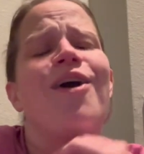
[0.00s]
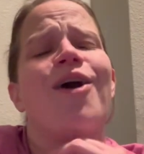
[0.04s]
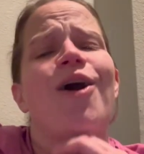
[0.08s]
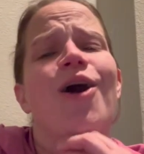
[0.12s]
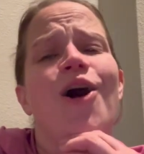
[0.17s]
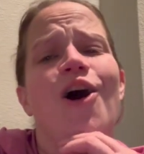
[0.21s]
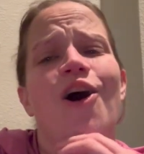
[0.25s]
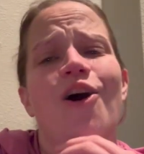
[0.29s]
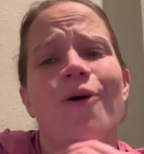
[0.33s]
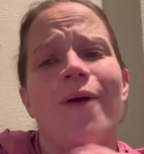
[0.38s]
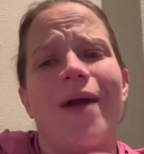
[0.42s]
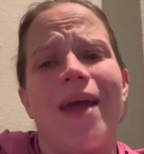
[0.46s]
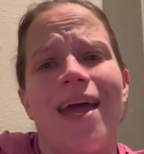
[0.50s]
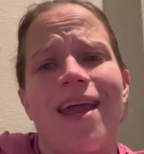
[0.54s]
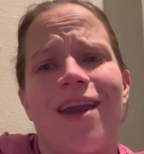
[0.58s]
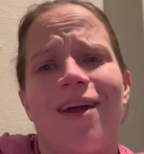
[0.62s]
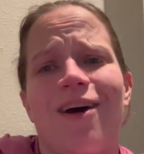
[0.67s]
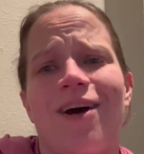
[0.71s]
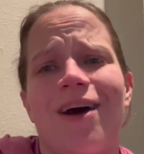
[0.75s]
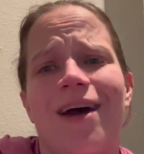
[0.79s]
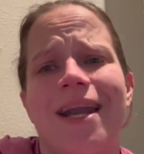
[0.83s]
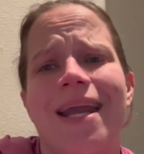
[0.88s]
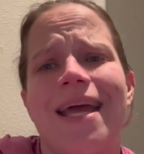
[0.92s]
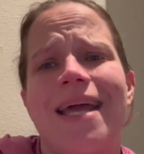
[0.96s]
Oh, and
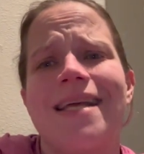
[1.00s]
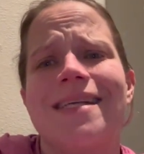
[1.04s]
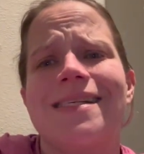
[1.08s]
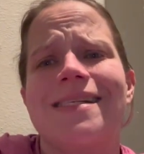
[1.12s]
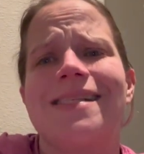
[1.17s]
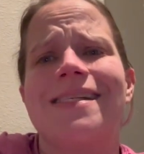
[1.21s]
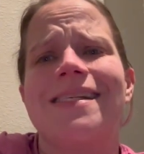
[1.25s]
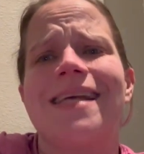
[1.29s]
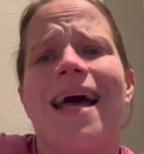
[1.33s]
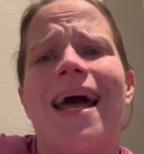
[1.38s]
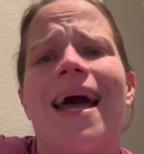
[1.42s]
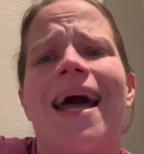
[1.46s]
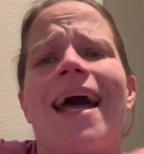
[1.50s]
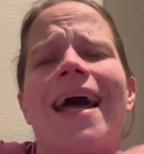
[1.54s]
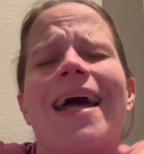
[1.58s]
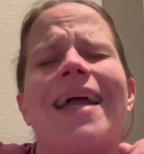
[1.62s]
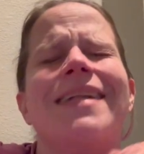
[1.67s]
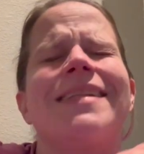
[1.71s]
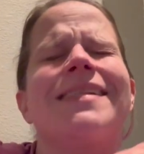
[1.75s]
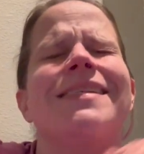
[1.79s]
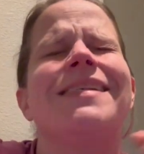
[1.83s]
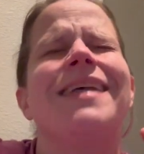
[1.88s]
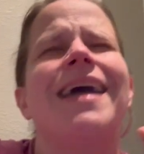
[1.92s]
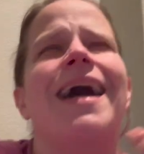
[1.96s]
on a
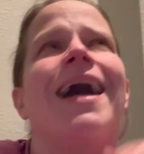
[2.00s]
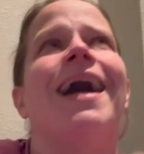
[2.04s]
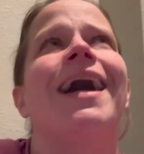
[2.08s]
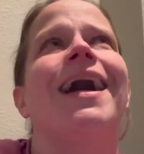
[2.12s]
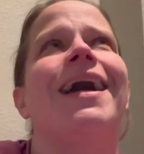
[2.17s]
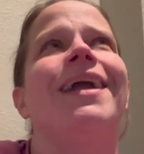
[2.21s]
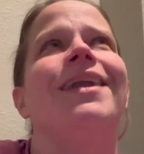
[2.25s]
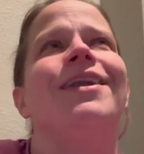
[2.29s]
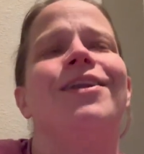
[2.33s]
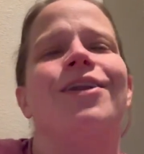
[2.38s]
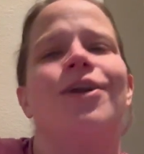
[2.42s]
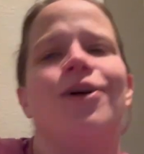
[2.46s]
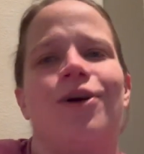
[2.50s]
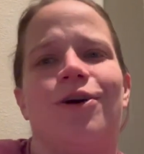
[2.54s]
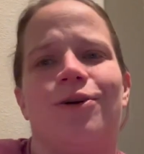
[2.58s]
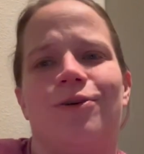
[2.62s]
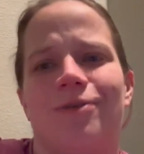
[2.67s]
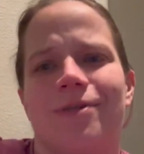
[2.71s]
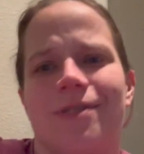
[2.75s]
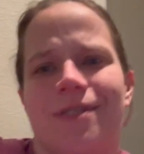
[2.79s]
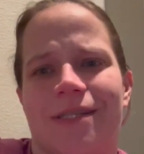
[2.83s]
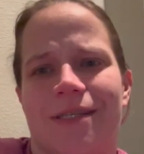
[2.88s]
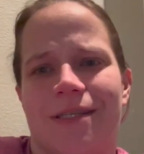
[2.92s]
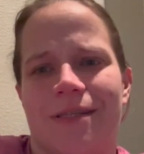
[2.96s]
sad
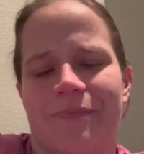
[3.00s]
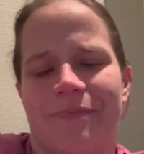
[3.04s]
note,